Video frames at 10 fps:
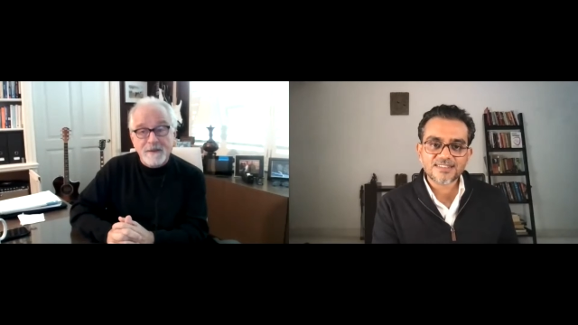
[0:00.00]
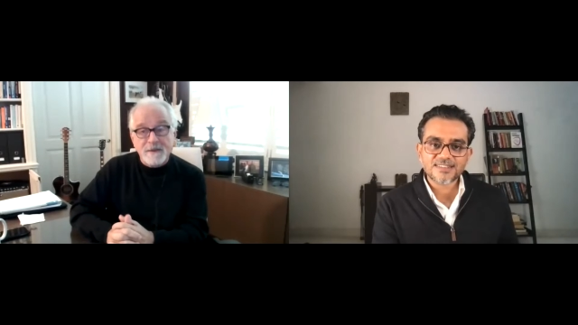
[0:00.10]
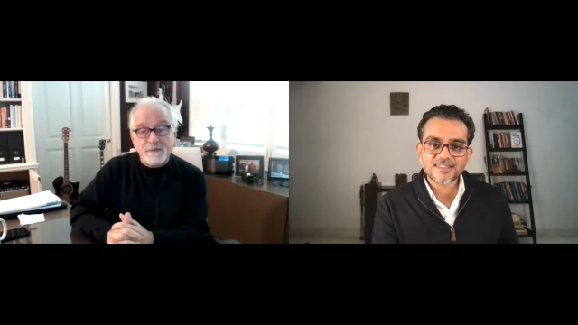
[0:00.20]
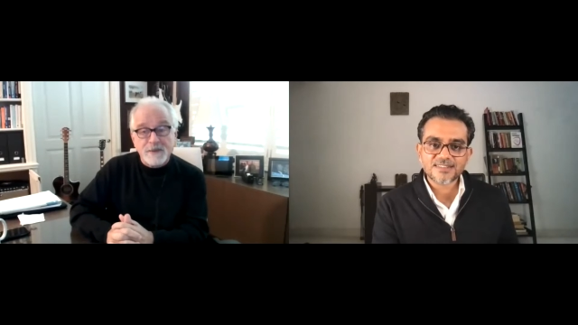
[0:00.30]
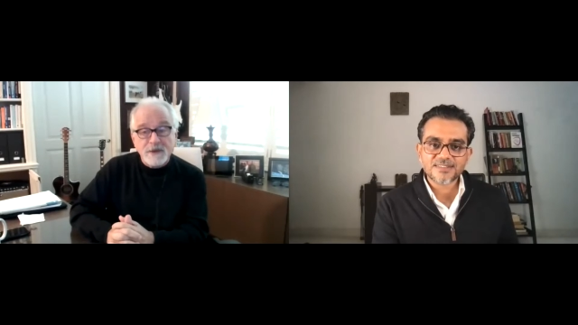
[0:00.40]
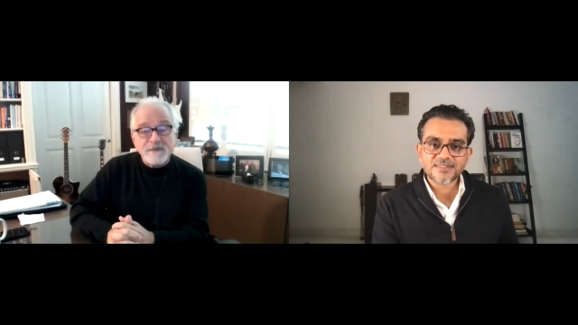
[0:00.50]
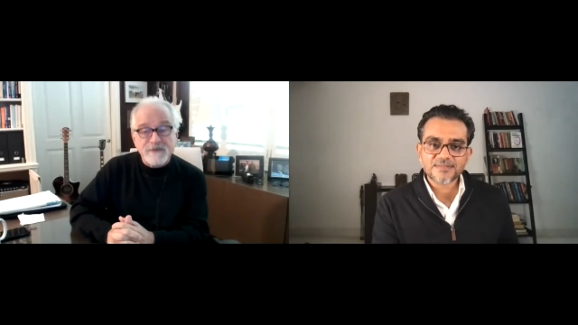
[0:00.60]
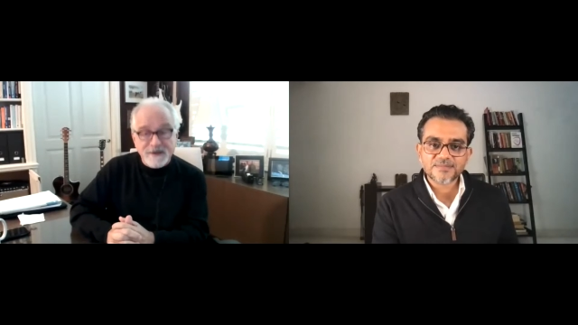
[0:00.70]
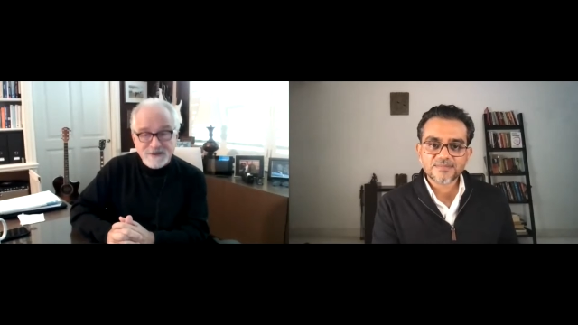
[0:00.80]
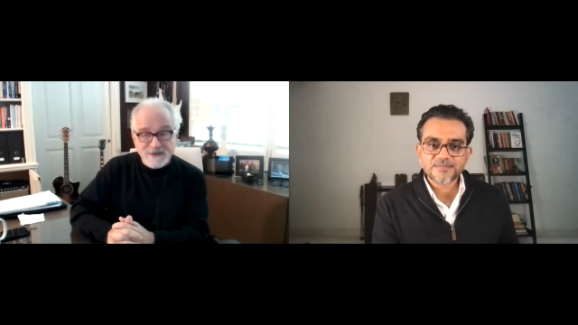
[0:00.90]
Speaker 1: The Blue
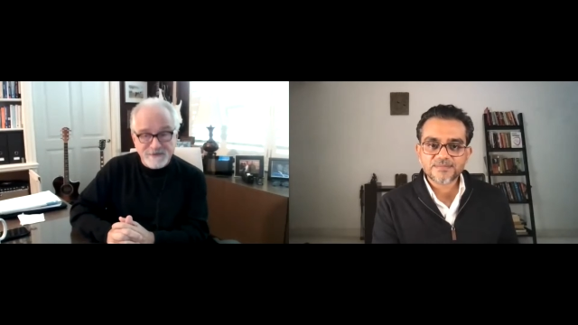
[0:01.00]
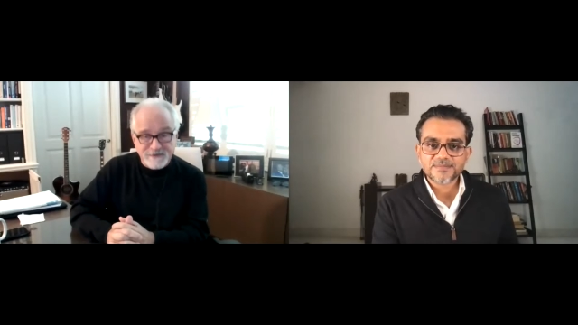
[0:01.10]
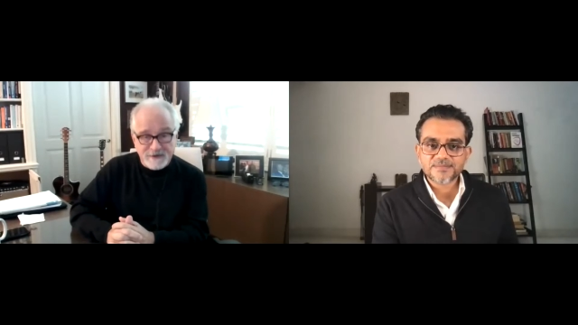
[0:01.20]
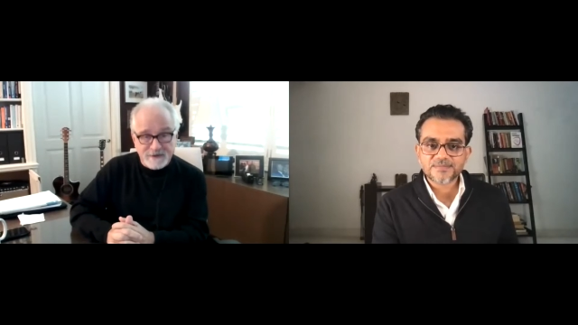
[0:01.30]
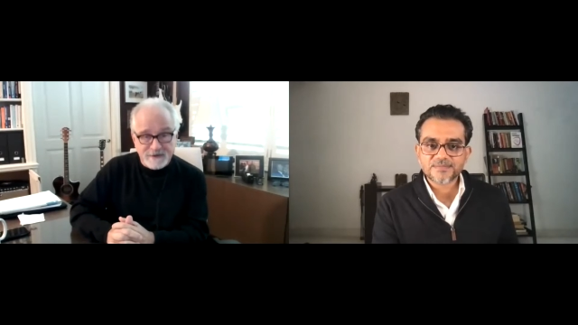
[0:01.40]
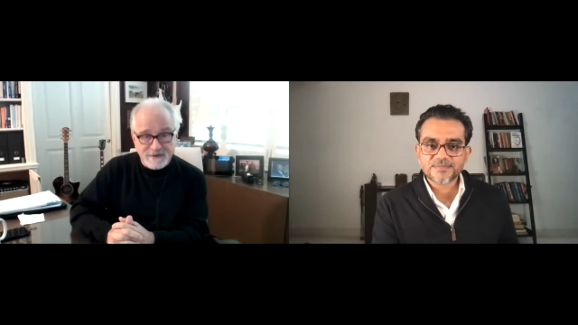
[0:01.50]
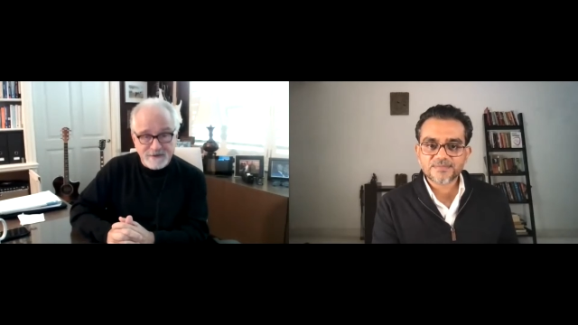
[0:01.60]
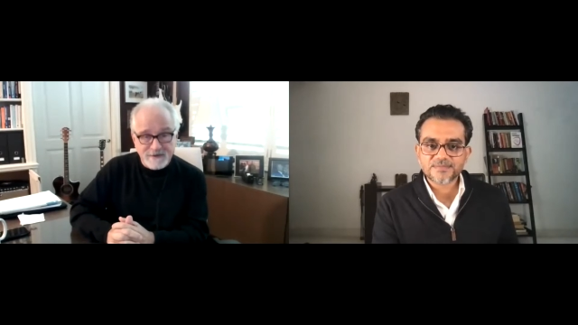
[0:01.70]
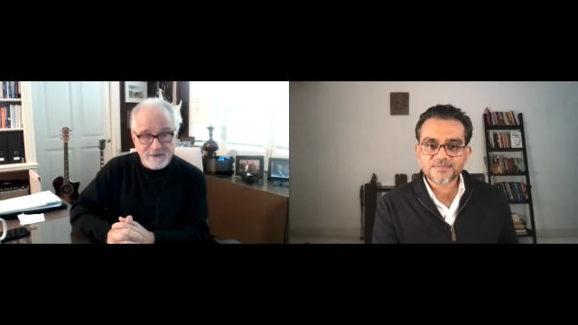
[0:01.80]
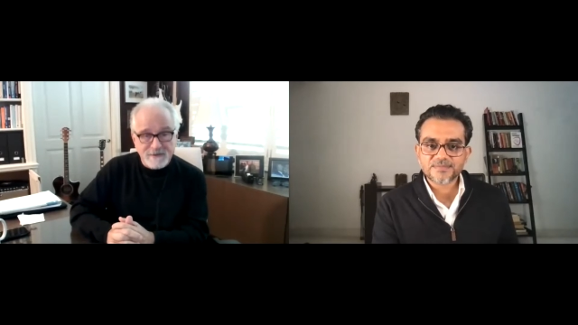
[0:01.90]
Venture Fund,
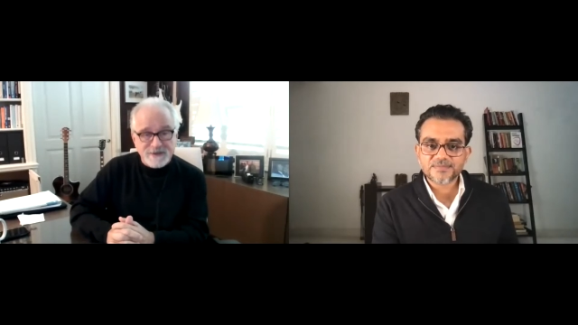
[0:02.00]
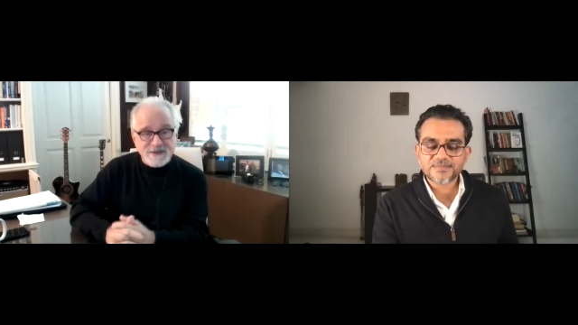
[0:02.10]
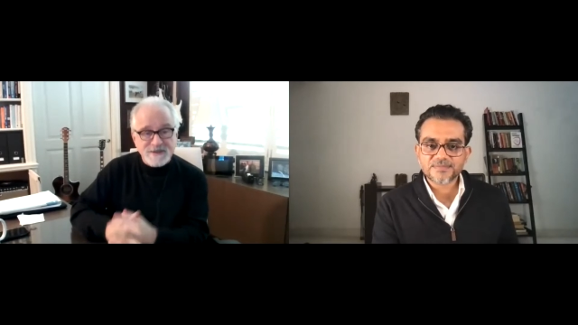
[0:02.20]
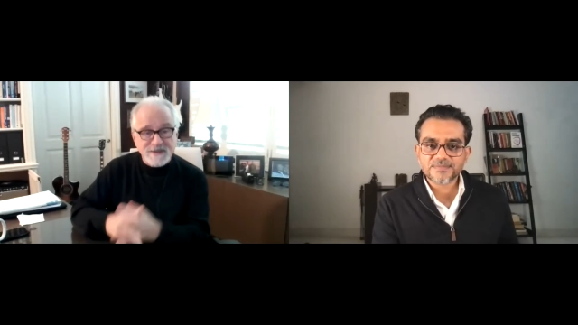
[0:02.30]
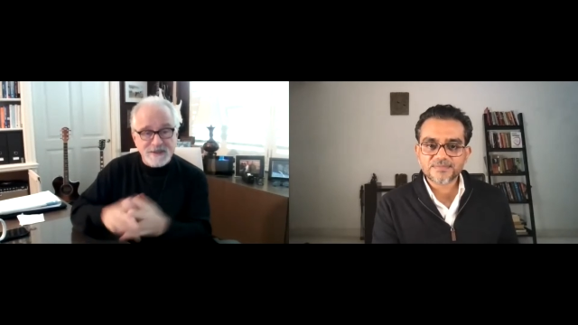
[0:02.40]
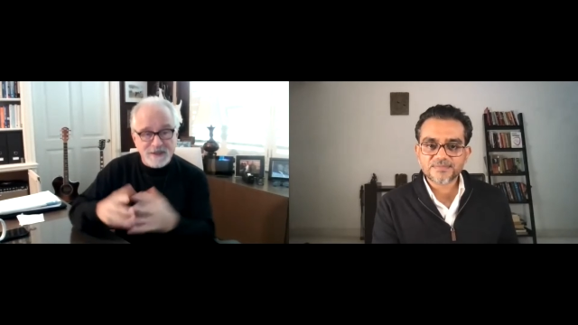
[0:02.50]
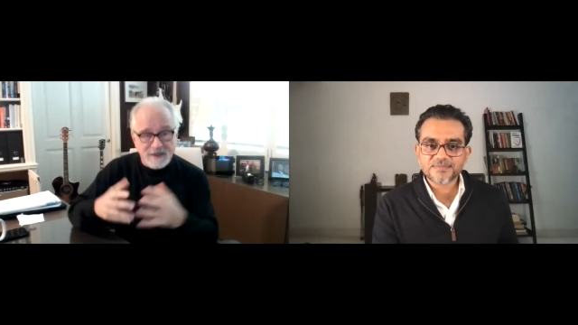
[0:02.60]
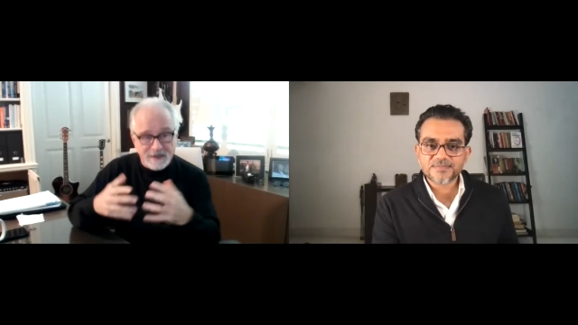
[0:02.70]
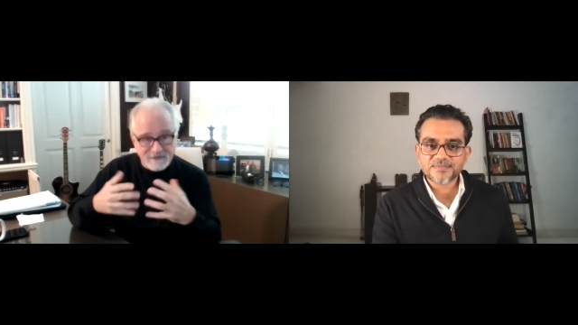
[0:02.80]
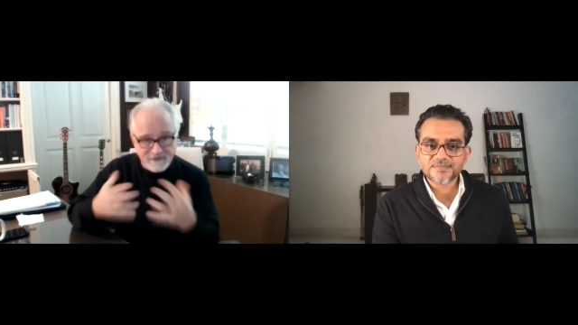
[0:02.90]
which is the
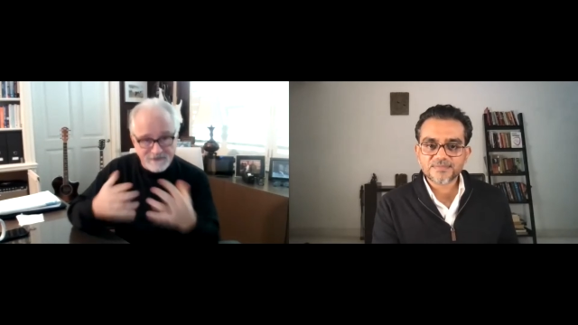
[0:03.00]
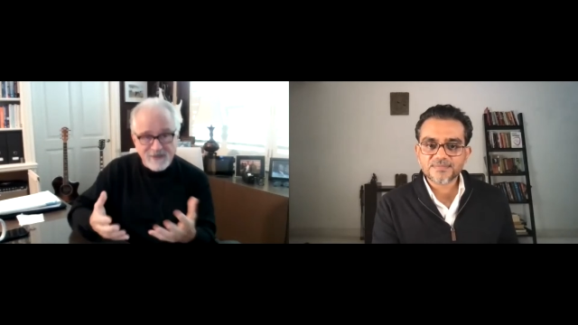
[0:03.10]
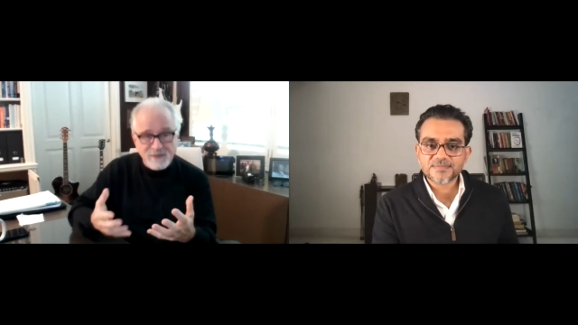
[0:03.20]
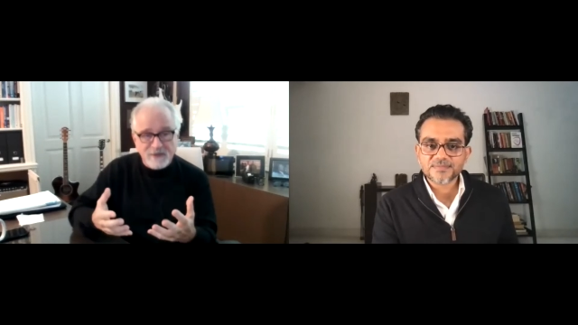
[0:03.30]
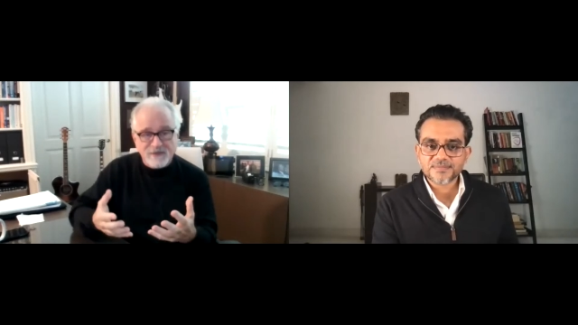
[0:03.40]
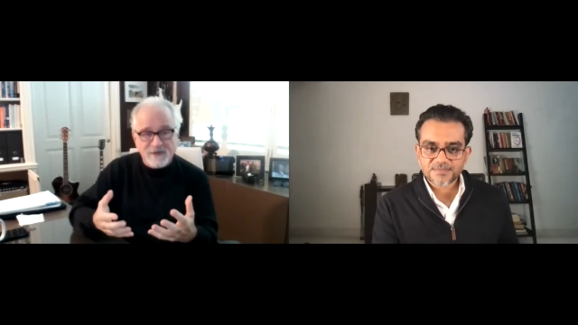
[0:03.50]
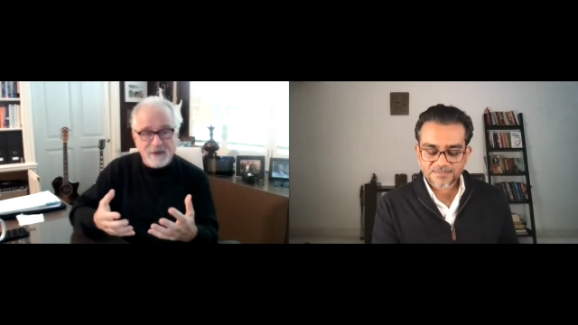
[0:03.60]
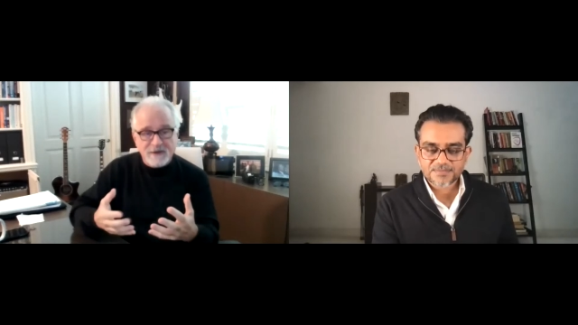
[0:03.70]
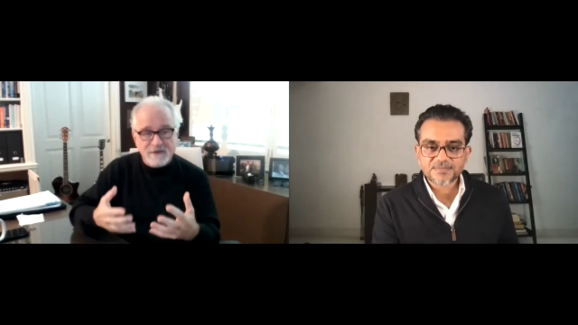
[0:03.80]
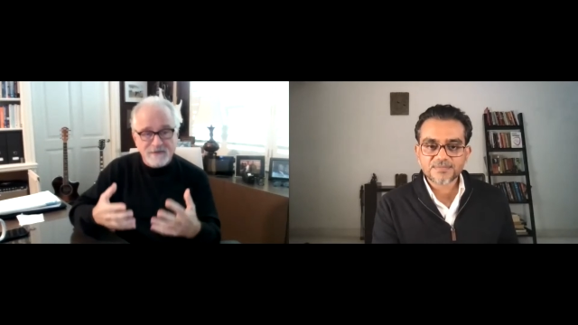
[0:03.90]
investment
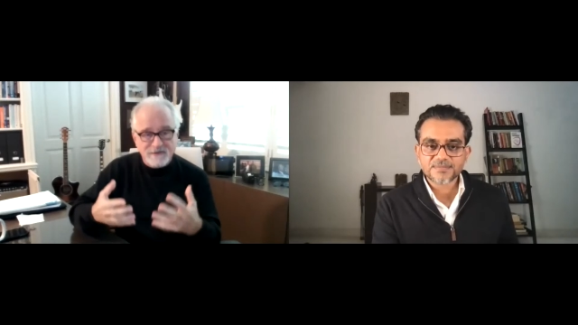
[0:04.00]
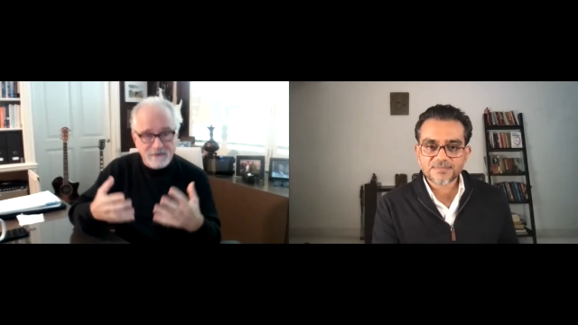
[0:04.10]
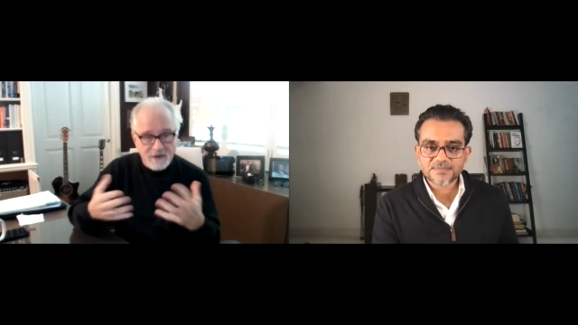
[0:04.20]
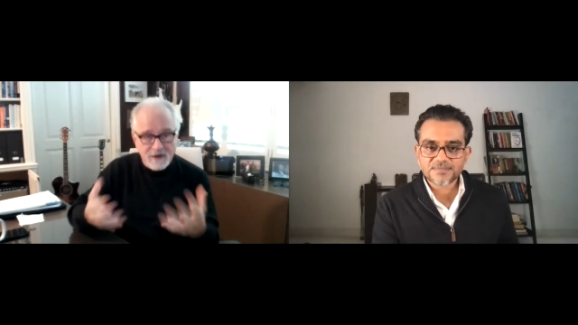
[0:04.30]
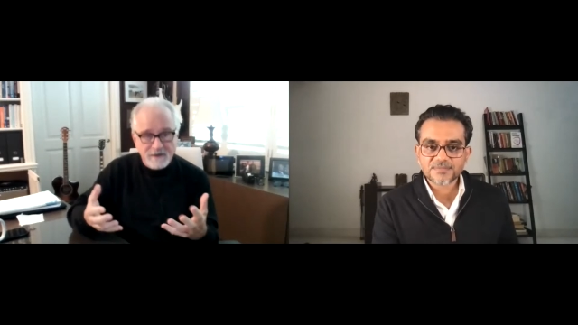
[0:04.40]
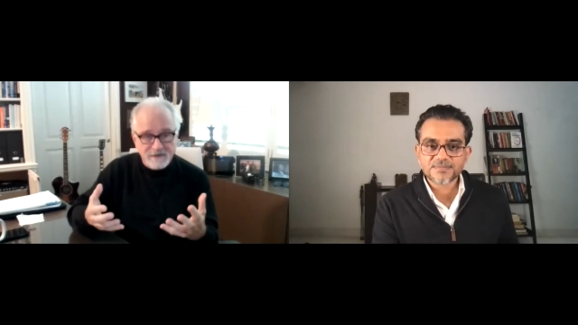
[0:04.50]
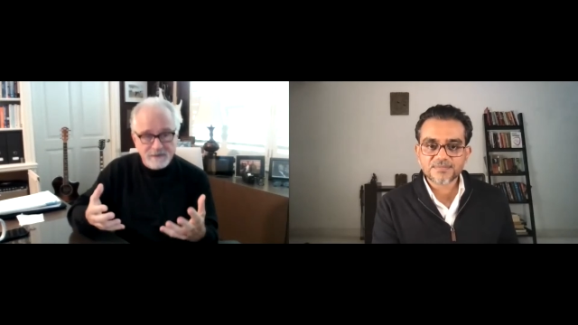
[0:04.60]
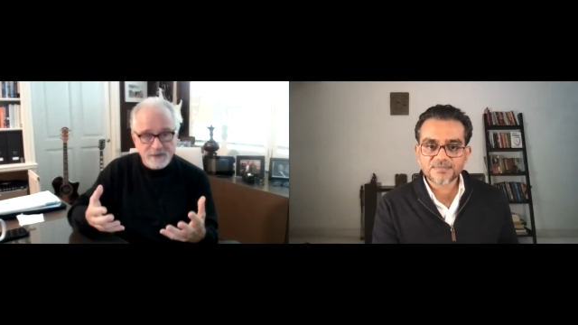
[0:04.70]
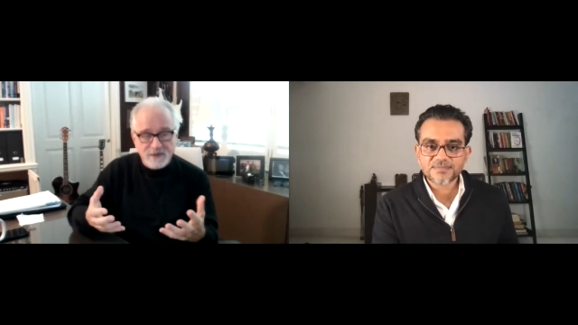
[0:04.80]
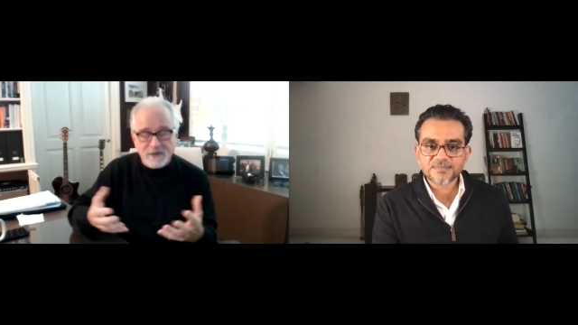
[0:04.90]
fund of all of the
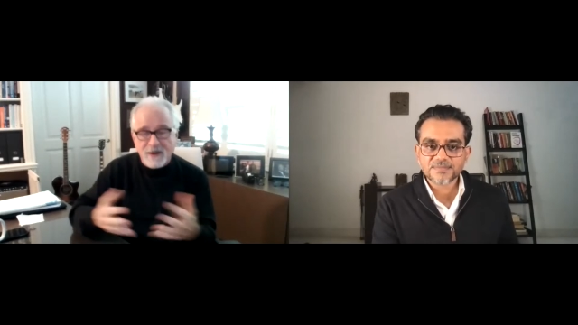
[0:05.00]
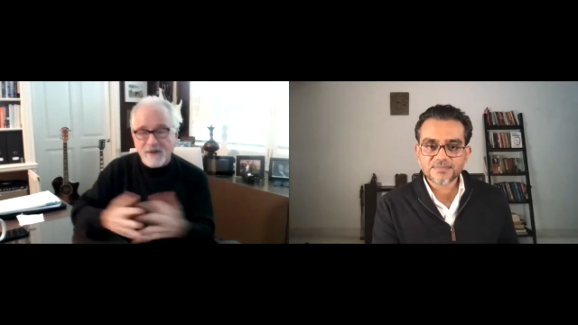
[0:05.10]
Blue Cross